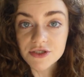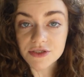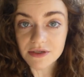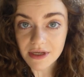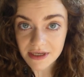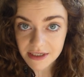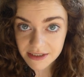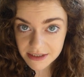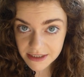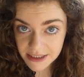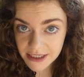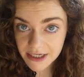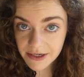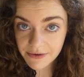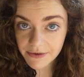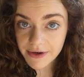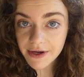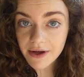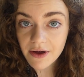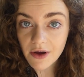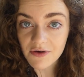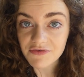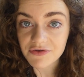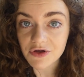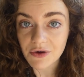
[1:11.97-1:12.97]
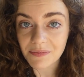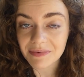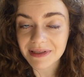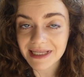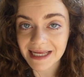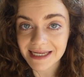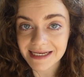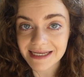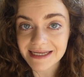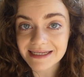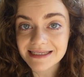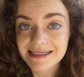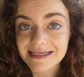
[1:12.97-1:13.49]
interior of your
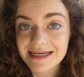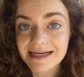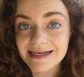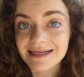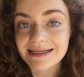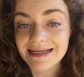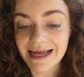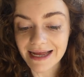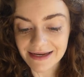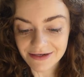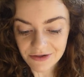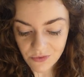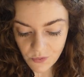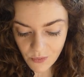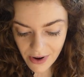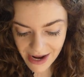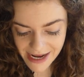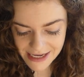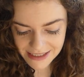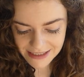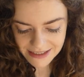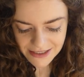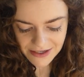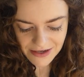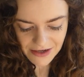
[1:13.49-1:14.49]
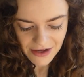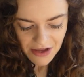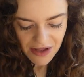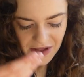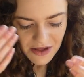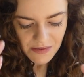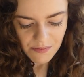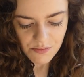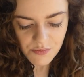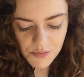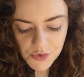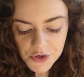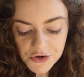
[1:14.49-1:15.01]
planet and a way to
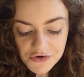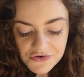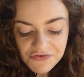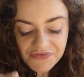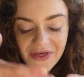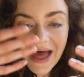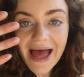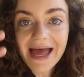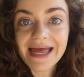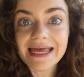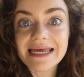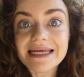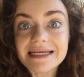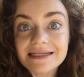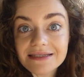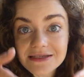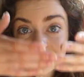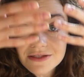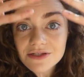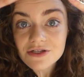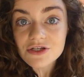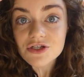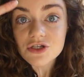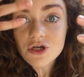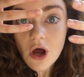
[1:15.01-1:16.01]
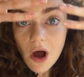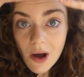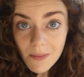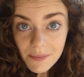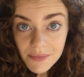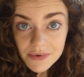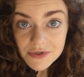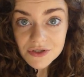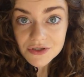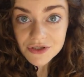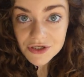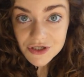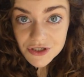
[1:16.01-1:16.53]
move that heat to the
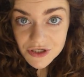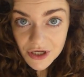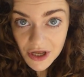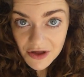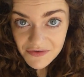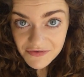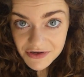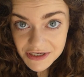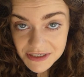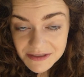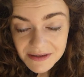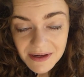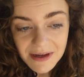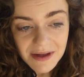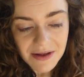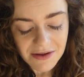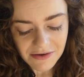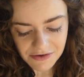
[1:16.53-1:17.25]
top, to the surface.